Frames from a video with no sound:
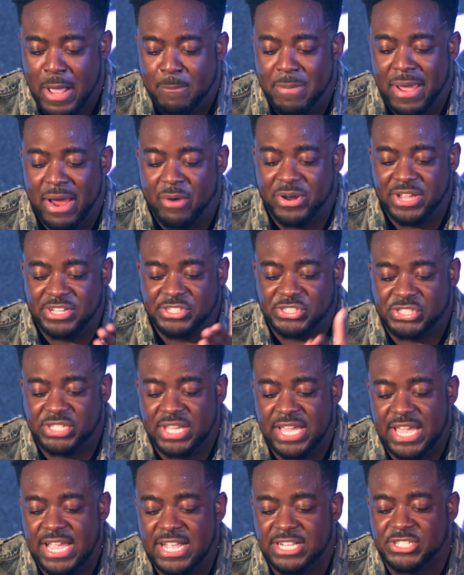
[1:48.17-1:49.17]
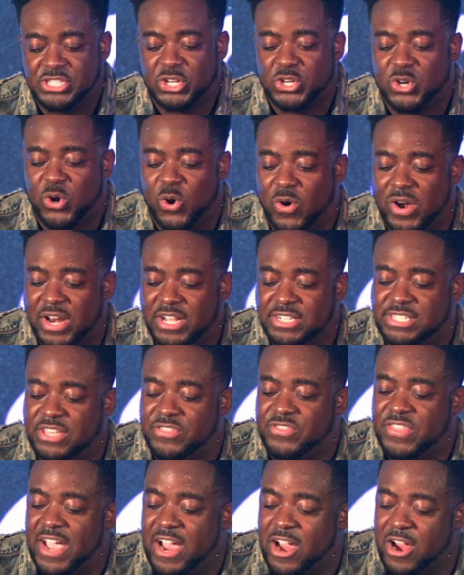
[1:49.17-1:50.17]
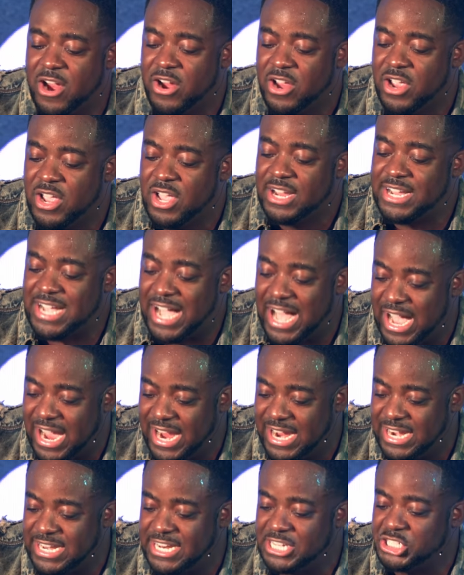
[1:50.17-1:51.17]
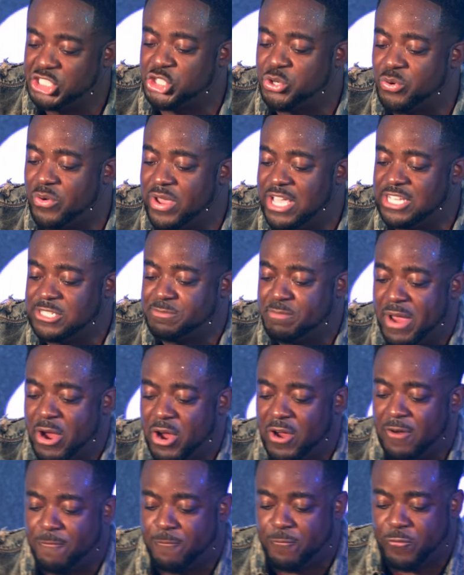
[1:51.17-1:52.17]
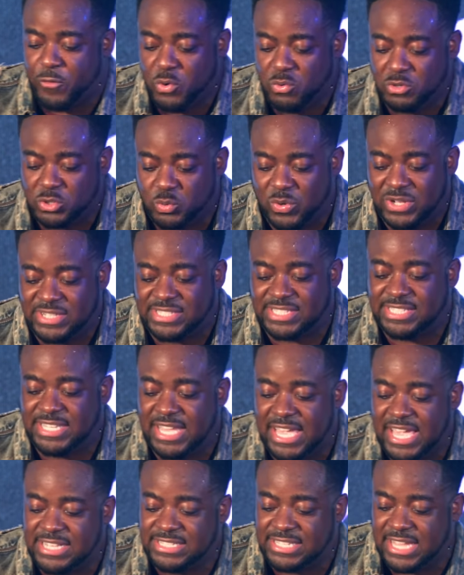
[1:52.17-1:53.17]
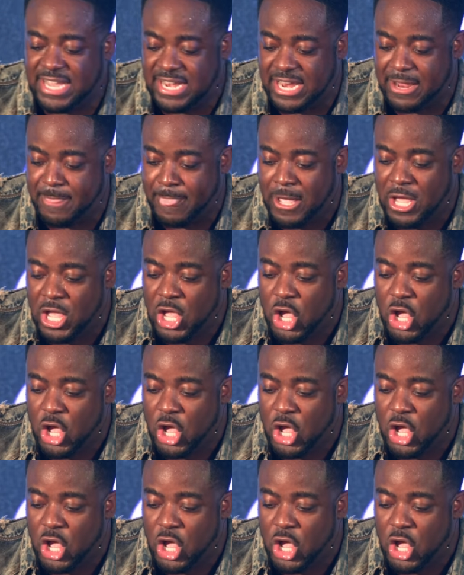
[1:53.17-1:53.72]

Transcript: bearing seeds according to their kind, and trees bearing fruit with seeds in it